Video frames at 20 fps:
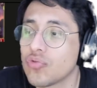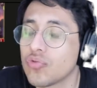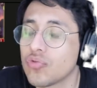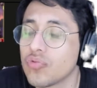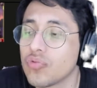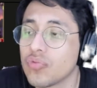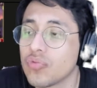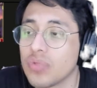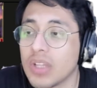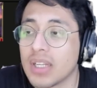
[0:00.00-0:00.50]

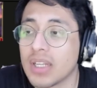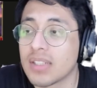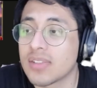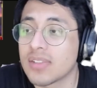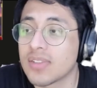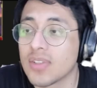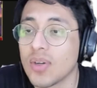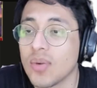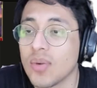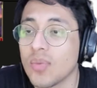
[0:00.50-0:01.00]
like
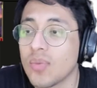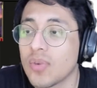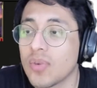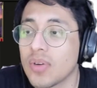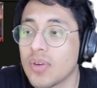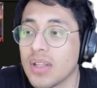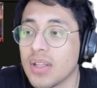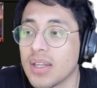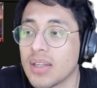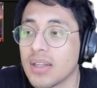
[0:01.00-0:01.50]
somewhere
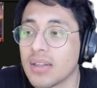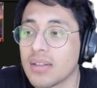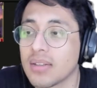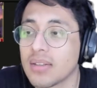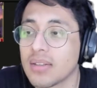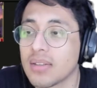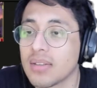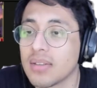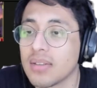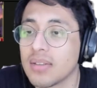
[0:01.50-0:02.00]
like,
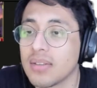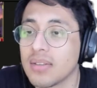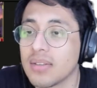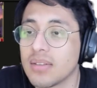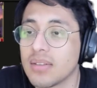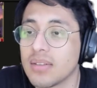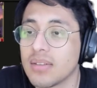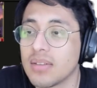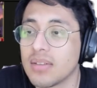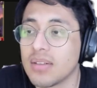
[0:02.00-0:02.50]

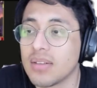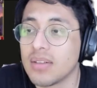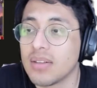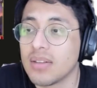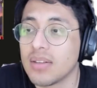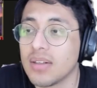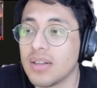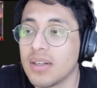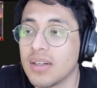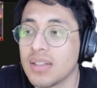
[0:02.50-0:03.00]

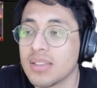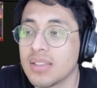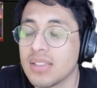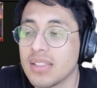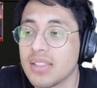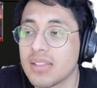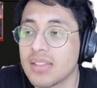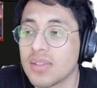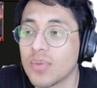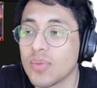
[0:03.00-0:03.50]
honestly,
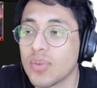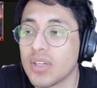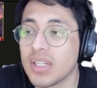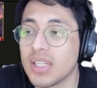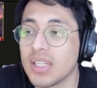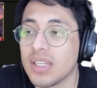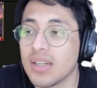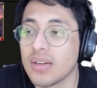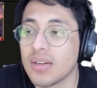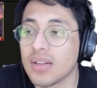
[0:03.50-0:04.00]
somewhere
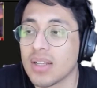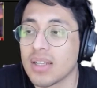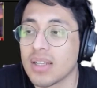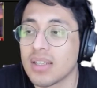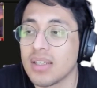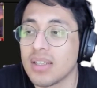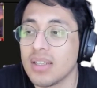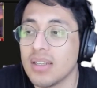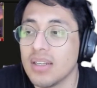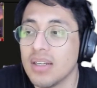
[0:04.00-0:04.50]
here.
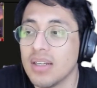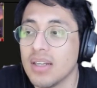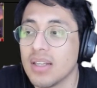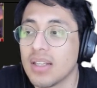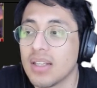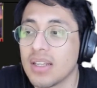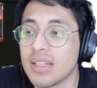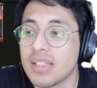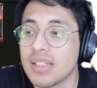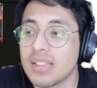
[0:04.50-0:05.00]

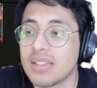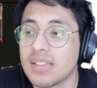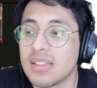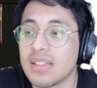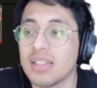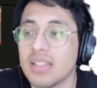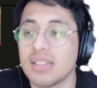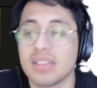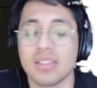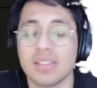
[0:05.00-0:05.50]

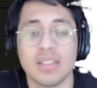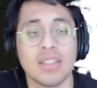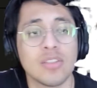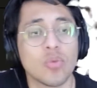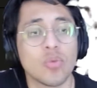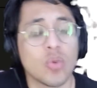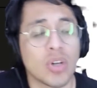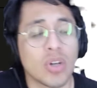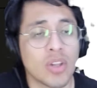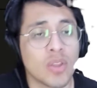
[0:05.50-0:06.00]
He's
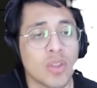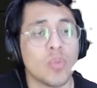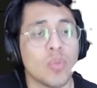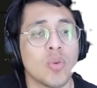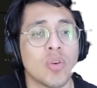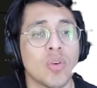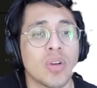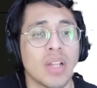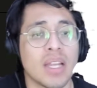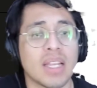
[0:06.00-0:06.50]
one of the
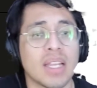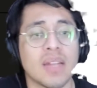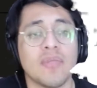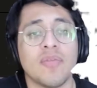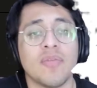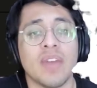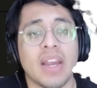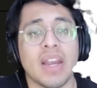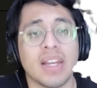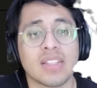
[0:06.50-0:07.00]
more like
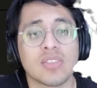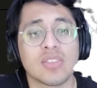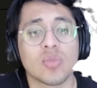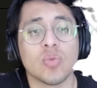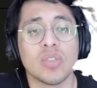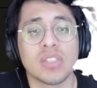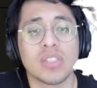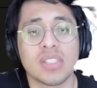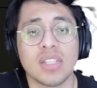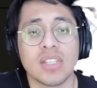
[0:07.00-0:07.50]
advanced
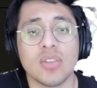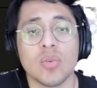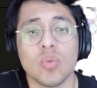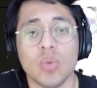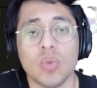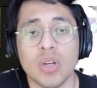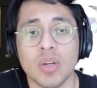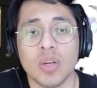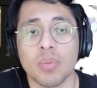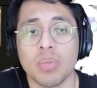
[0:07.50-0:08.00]
ones that you'll
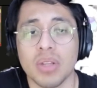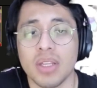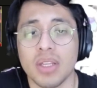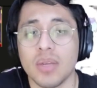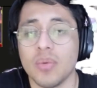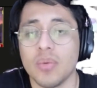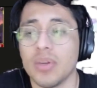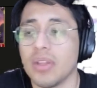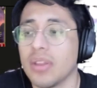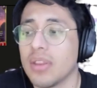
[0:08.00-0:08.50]
want to play
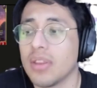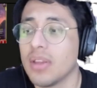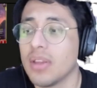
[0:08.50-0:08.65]
with.